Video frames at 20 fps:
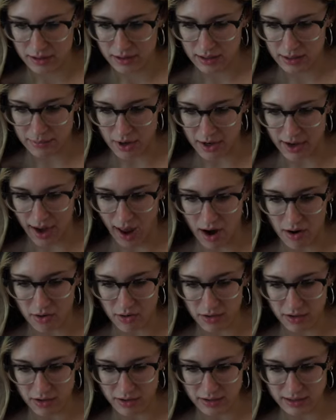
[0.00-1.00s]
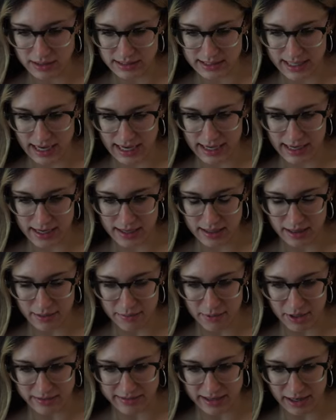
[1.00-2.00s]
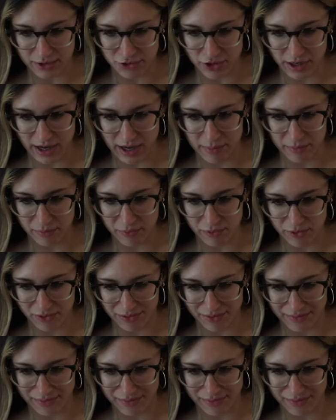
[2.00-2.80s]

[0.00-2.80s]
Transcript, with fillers: Come on now. Let's get it. Come on, Dashie Games.